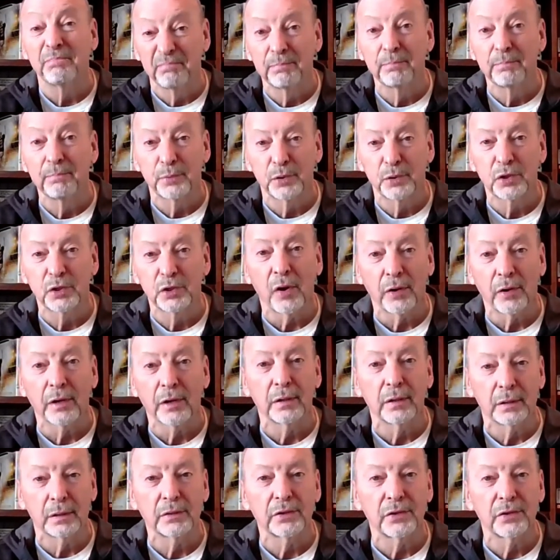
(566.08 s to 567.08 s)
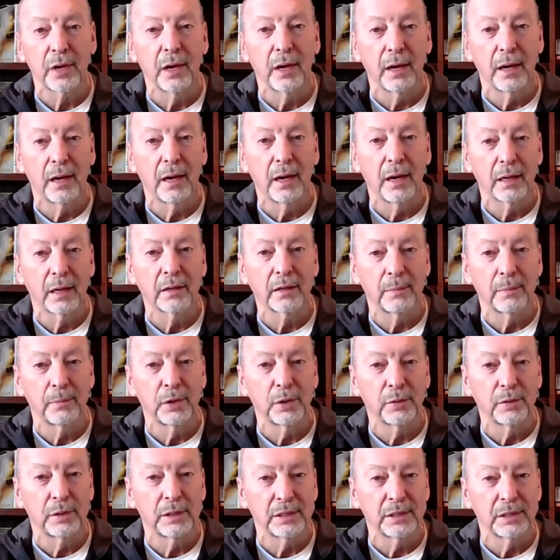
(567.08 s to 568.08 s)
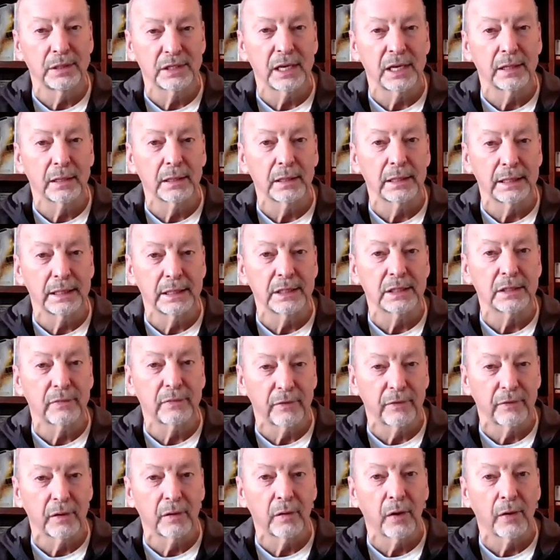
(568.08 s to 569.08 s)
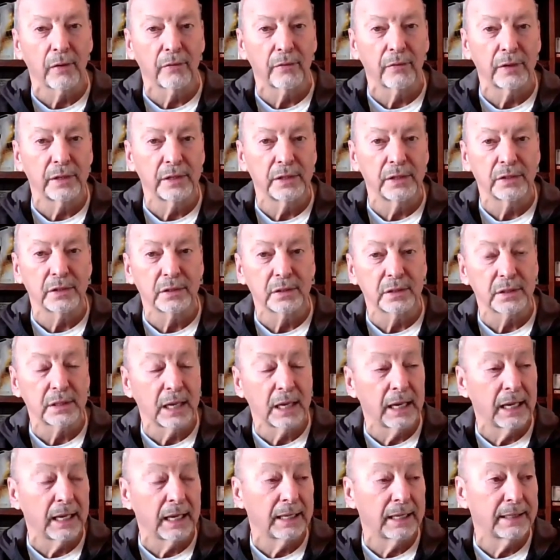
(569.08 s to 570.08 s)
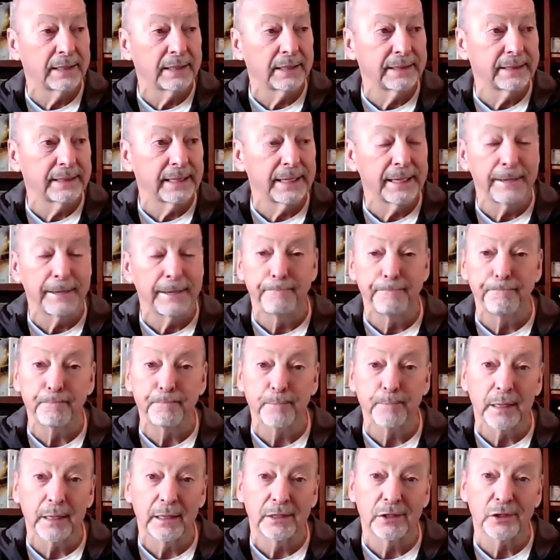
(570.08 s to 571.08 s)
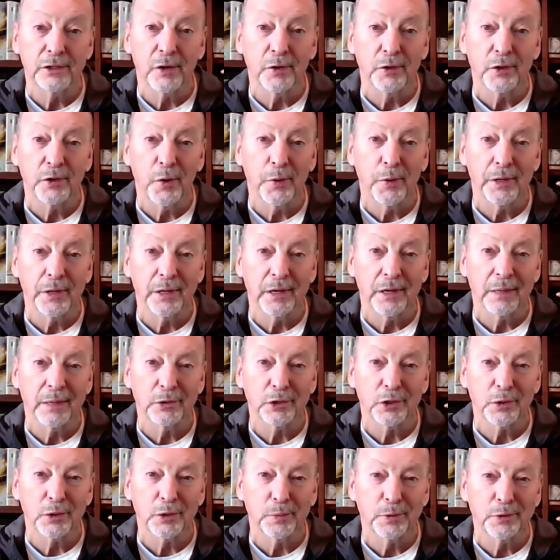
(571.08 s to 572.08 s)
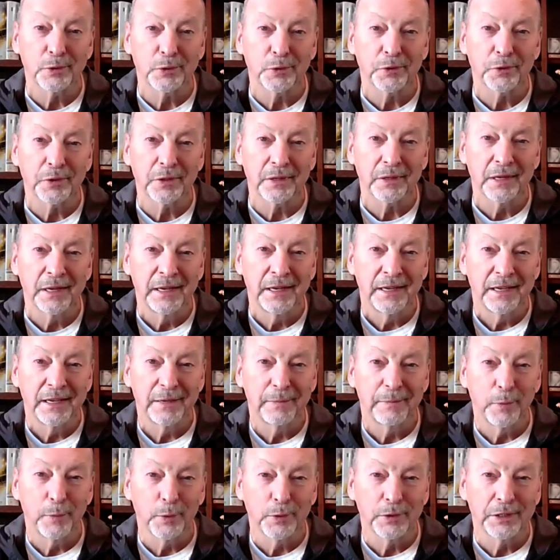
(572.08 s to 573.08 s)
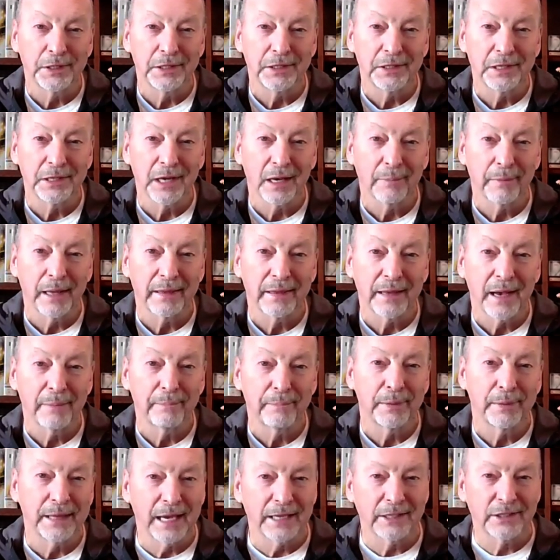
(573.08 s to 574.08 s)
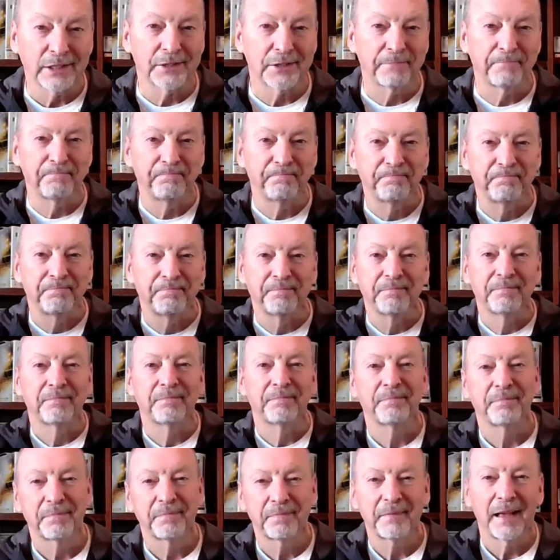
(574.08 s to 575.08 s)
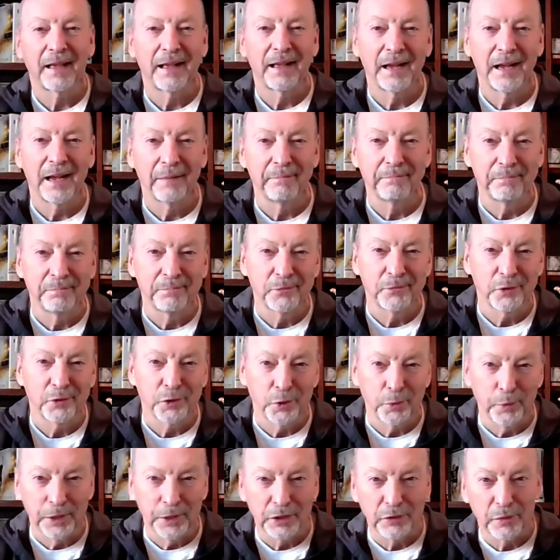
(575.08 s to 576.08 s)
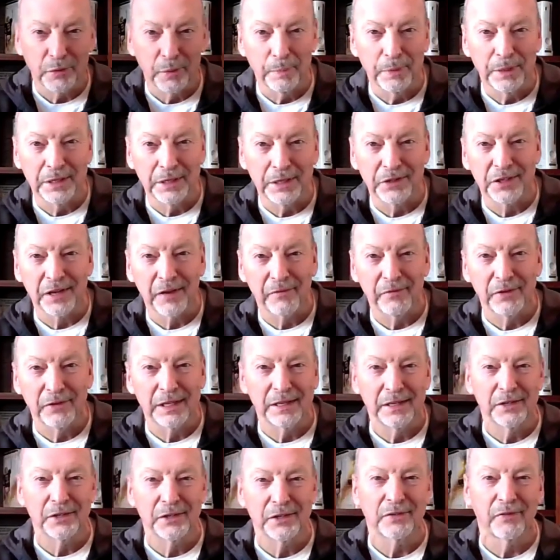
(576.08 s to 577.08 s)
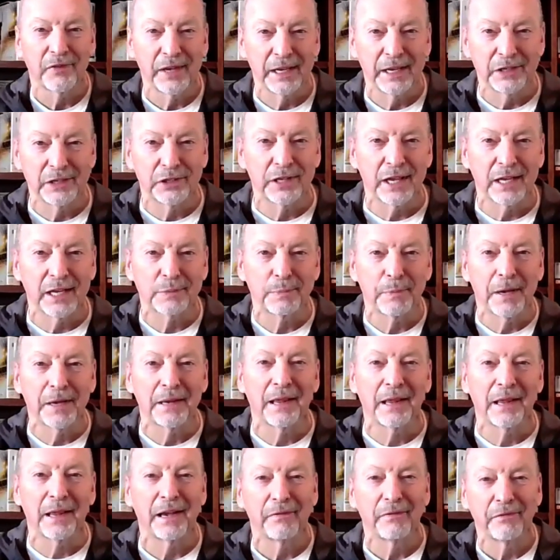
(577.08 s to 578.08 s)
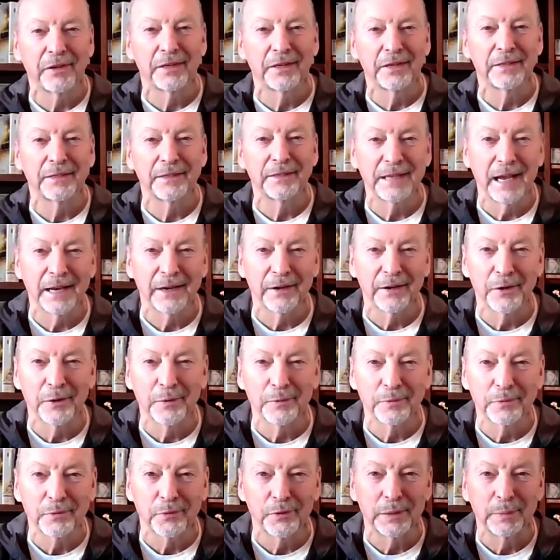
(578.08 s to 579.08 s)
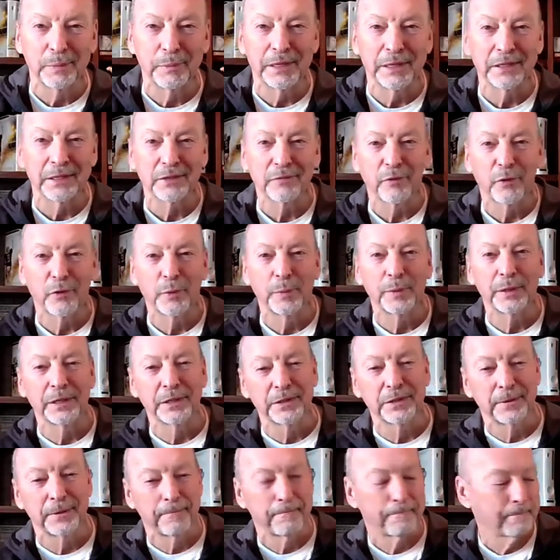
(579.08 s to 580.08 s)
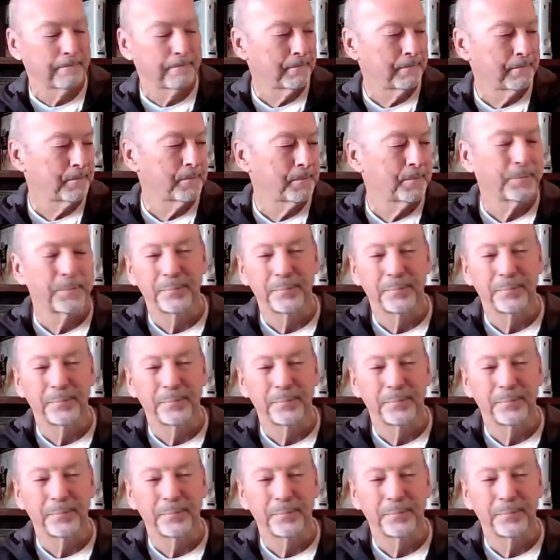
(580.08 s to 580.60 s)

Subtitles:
Big soccer community, say the least, for a lot of reasons. And it's ongoing, and I'm sure we'll talk in more detail about that. But I'm 2 weeks from being 70 years of age. That's my life in, I don't know, 3 minutes, 4 minutes.